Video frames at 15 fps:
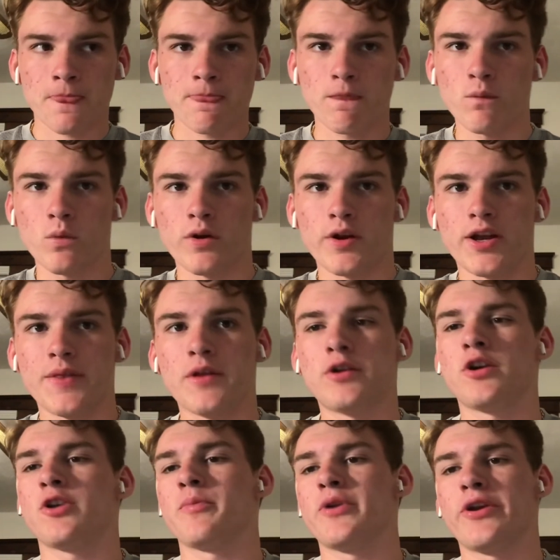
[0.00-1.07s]
Where in the
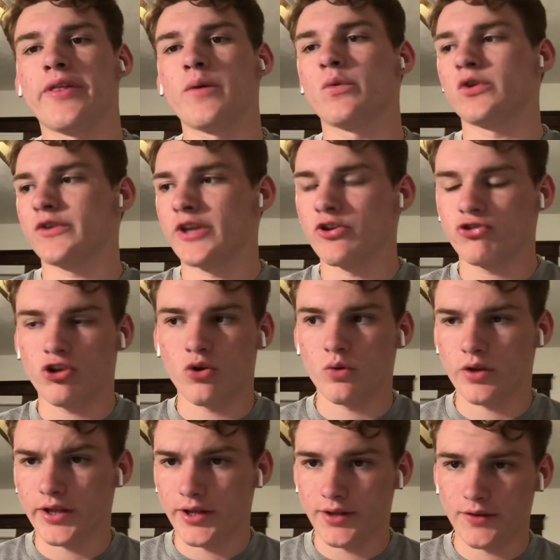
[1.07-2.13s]
documentary they show
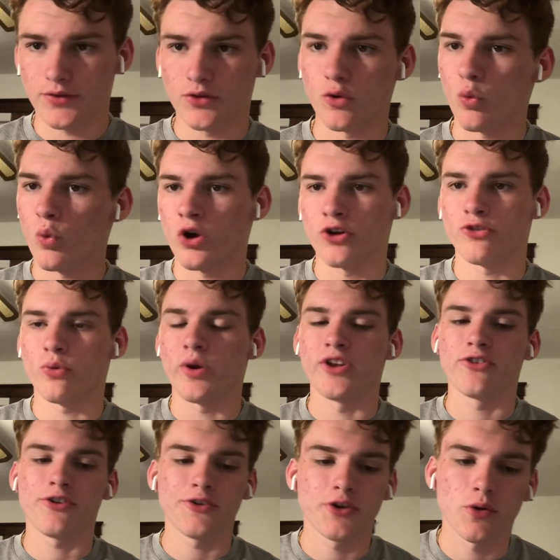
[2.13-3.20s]
like the worst ways
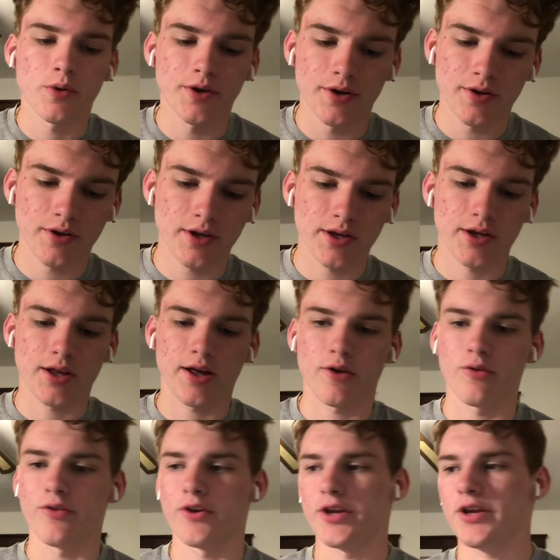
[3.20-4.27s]
to do it, and how
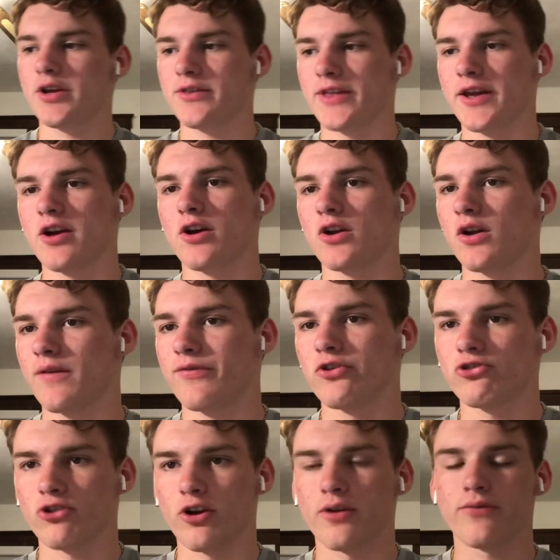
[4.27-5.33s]
they cut off the
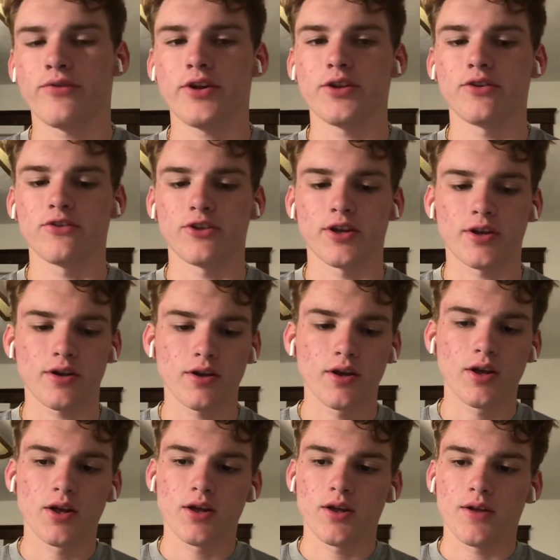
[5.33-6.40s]
shark fins, and
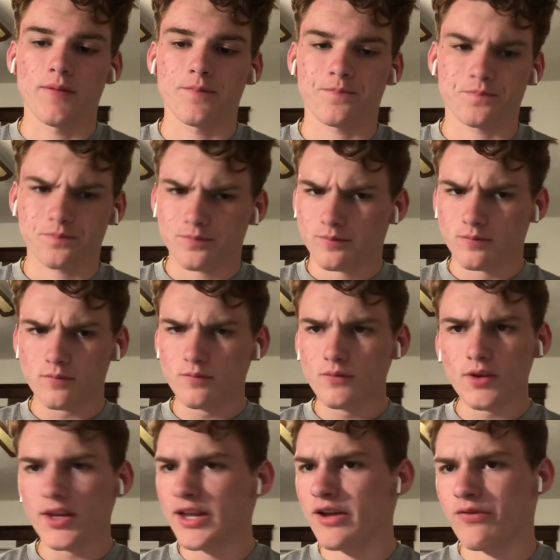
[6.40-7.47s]
if